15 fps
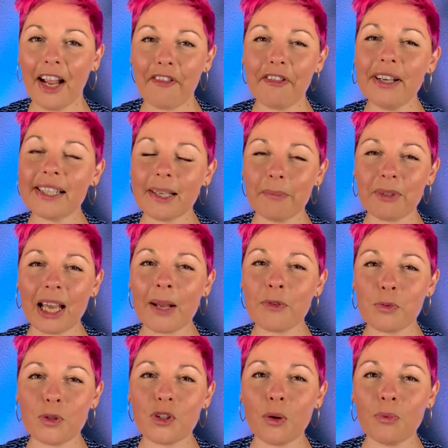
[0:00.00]
feel sometimes
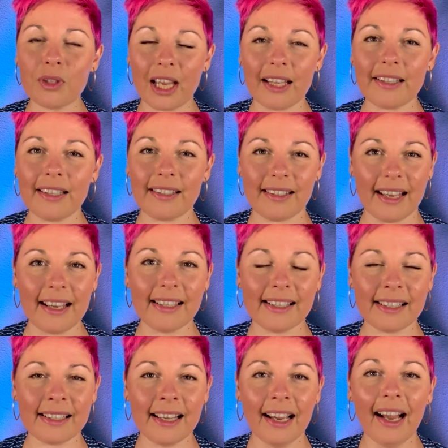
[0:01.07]
we don't get it, yes?